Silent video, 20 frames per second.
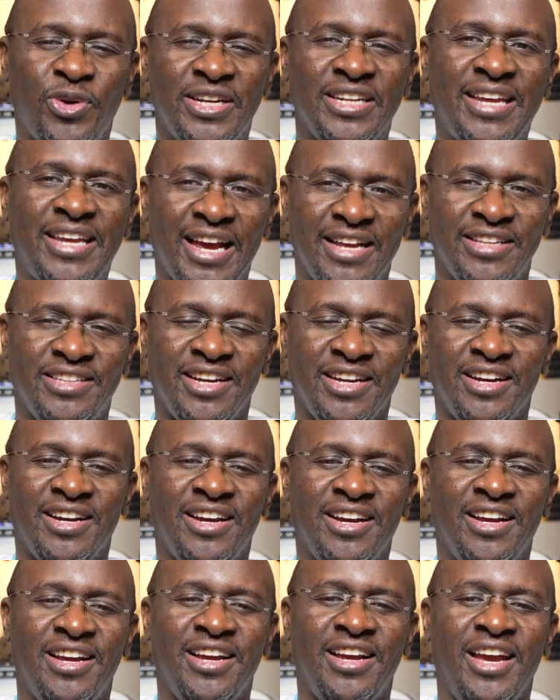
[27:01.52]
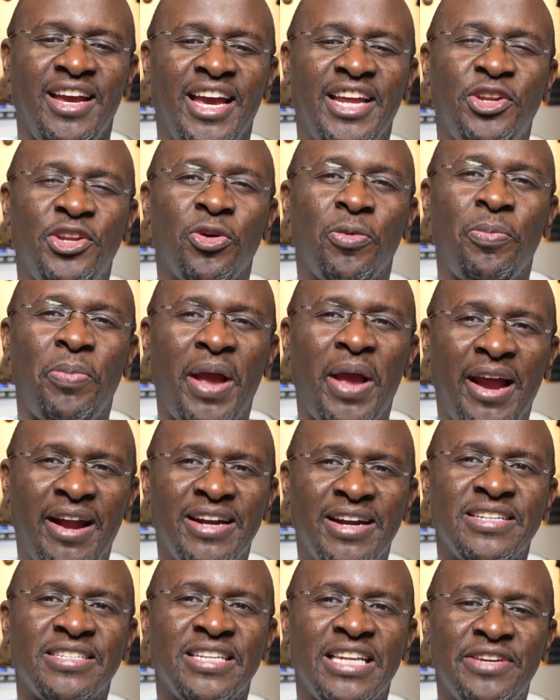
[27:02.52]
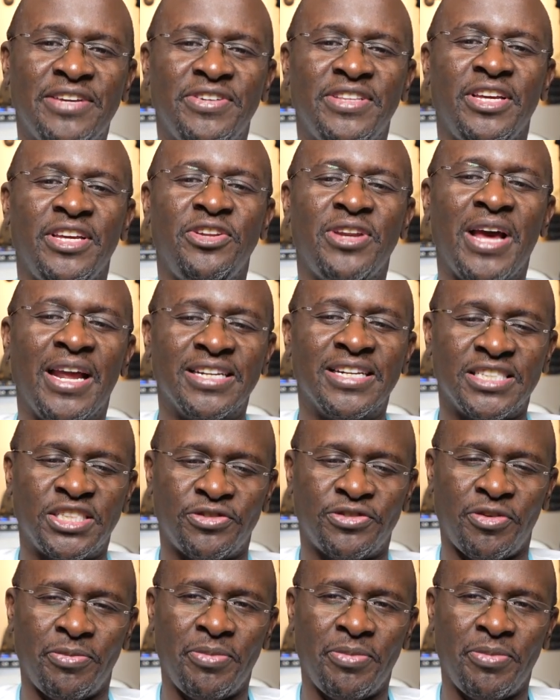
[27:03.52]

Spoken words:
Kenya and your parents live in the United States of